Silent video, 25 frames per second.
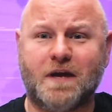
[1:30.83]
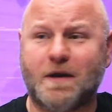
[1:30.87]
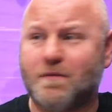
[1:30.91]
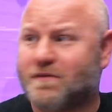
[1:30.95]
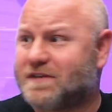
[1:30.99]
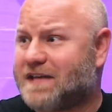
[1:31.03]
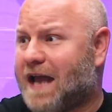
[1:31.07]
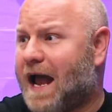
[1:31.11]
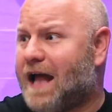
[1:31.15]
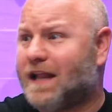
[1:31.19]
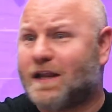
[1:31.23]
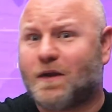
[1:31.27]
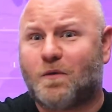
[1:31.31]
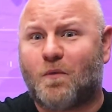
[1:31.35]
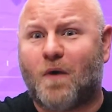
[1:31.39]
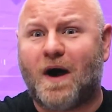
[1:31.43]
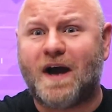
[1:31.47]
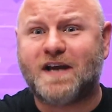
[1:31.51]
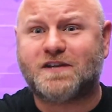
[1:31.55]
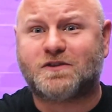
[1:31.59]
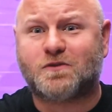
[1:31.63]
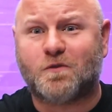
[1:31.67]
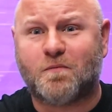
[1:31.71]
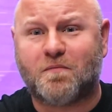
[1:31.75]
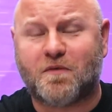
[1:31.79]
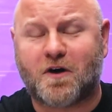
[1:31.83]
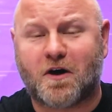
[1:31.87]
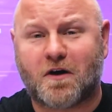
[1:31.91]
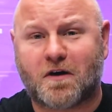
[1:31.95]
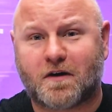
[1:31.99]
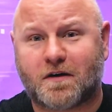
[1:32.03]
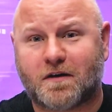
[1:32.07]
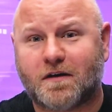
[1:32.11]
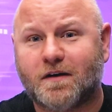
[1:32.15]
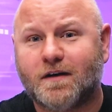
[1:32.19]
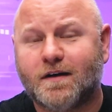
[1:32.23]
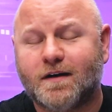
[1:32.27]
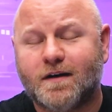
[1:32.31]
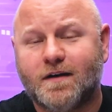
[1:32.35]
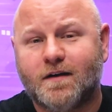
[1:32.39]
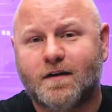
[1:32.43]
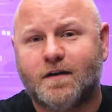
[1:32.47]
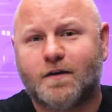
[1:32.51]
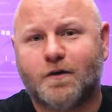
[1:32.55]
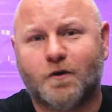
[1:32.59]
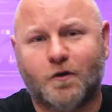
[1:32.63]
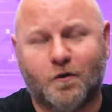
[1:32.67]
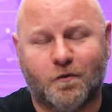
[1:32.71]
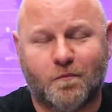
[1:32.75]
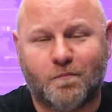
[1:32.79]
It was Alan Weisselberg,
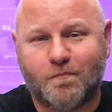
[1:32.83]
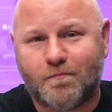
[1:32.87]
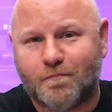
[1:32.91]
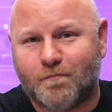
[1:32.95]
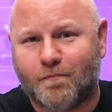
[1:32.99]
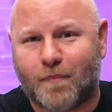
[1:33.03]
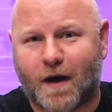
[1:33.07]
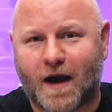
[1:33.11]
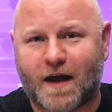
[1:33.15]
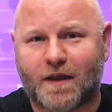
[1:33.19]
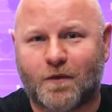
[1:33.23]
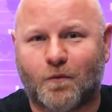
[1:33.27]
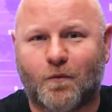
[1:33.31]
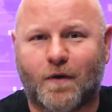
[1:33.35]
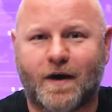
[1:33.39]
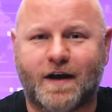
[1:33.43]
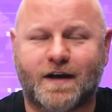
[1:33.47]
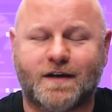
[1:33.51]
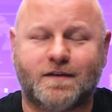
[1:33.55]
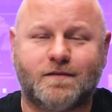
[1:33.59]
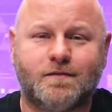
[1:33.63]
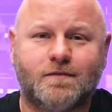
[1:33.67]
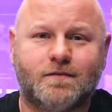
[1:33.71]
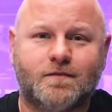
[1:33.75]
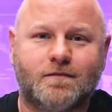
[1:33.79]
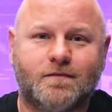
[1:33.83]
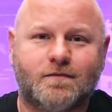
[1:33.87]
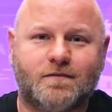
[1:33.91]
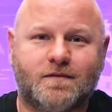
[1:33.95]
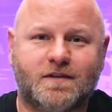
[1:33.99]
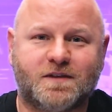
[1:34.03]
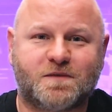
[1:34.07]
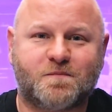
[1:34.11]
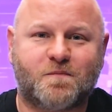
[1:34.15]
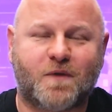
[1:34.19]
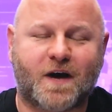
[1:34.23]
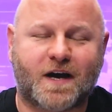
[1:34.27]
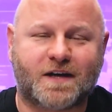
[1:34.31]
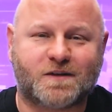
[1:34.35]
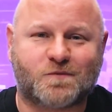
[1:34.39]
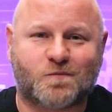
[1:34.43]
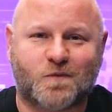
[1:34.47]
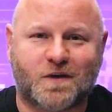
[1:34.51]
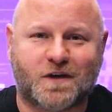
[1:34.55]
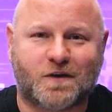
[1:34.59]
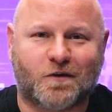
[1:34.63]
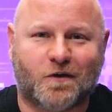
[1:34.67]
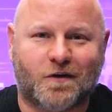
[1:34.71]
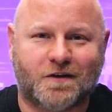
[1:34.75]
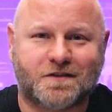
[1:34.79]
who, by the way, this past
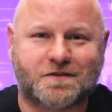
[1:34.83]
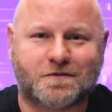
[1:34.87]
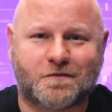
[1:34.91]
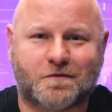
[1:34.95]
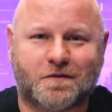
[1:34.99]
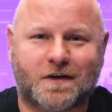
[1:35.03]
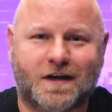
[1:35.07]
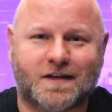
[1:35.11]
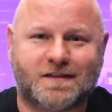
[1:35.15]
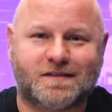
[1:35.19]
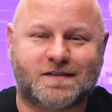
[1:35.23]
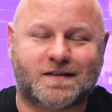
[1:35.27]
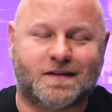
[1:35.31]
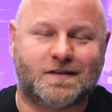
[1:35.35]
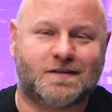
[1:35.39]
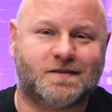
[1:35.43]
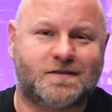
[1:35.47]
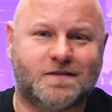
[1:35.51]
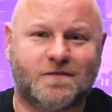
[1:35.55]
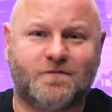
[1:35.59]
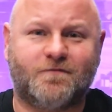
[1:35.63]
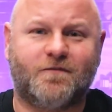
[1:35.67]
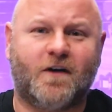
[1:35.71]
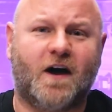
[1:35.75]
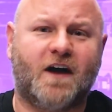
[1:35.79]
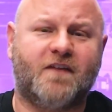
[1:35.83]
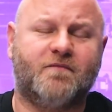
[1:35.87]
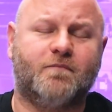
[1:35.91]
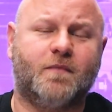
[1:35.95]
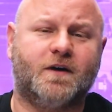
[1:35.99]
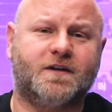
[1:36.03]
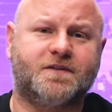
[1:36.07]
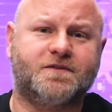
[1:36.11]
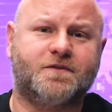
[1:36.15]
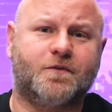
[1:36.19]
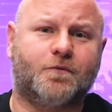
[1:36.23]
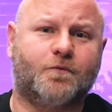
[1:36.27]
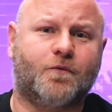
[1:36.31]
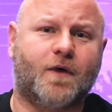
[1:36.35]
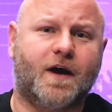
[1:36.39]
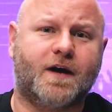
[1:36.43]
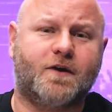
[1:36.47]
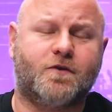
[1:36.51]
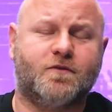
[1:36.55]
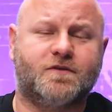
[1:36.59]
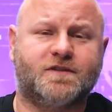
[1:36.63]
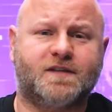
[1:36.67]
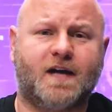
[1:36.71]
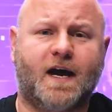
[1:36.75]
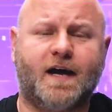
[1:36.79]
week also got sentenced to 5 months on
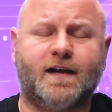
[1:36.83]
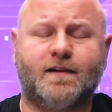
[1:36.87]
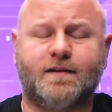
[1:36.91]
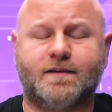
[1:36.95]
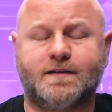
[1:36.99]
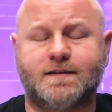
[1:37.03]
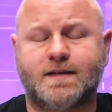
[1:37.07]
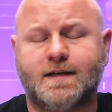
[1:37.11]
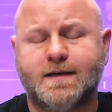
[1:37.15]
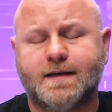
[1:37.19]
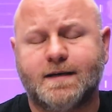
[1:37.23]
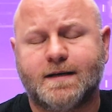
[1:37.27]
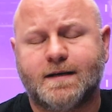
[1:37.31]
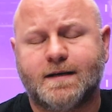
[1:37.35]
Rikers Island.